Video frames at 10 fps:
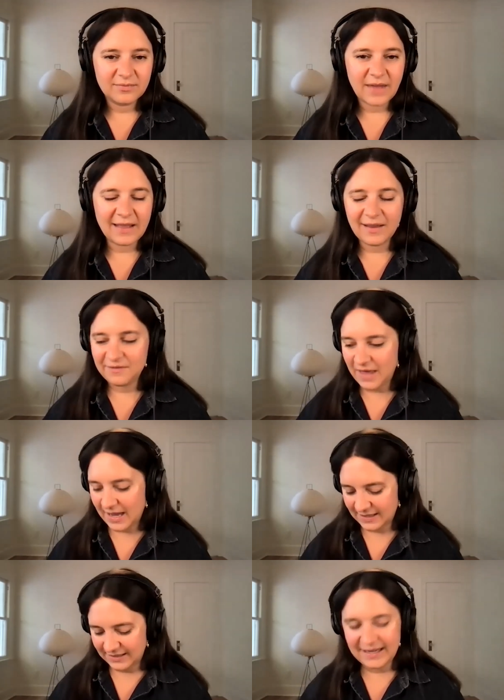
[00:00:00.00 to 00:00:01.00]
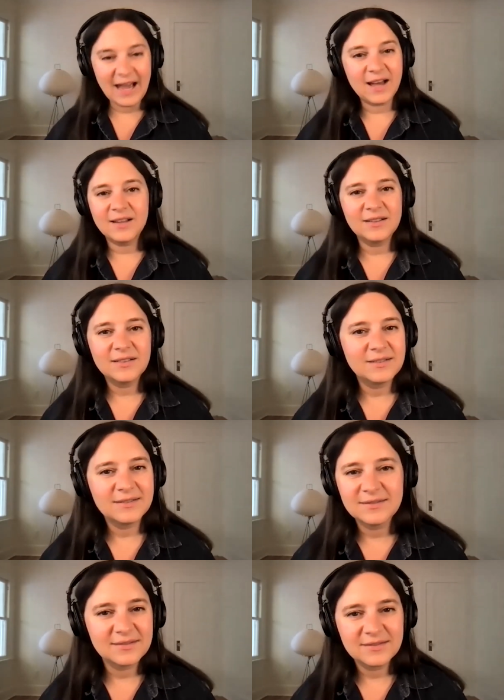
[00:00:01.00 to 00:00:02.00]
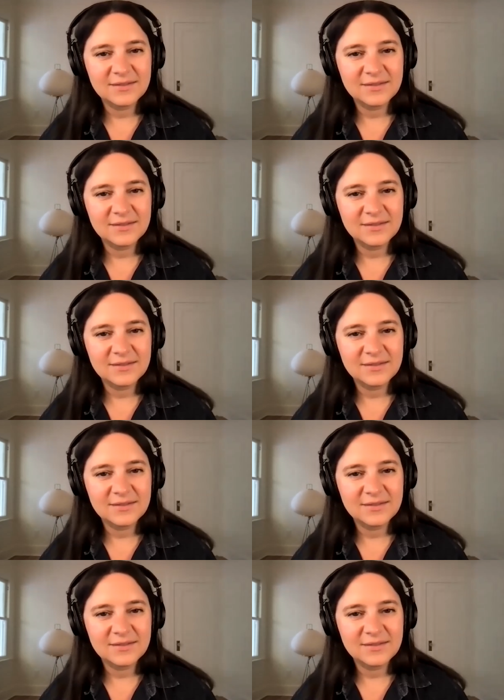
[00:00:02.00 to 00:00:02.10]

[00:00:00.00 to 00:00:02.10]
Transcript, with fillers: is. I love that. Yeah. What